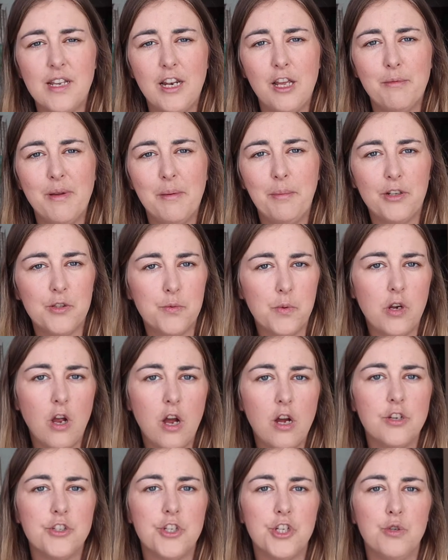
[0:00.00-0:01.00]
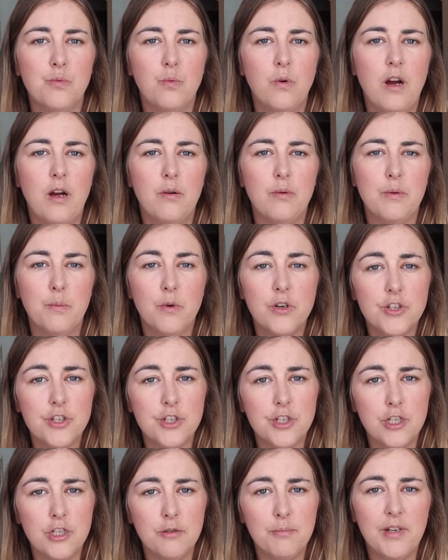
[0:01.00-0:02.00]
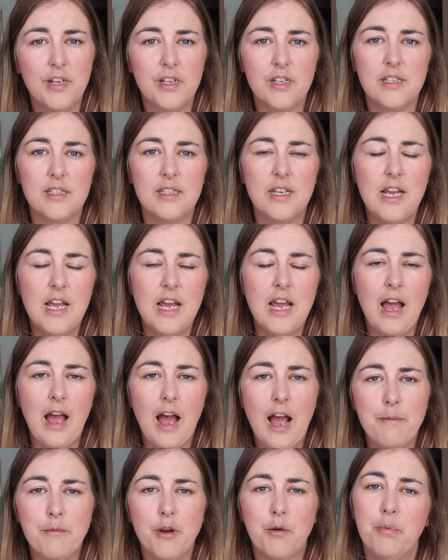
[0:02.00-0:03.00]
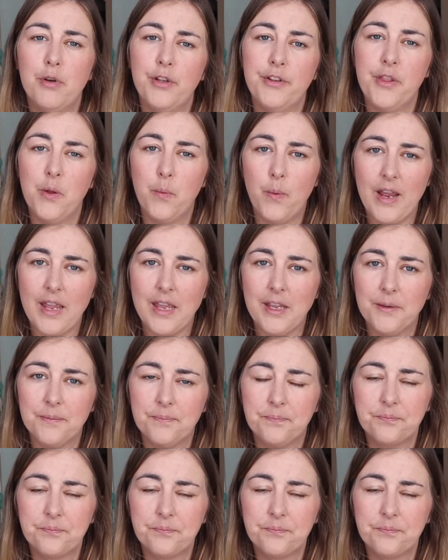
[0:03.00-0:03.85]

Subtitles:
a little bit because we can't do what we want to do because I'm not pulling the weight.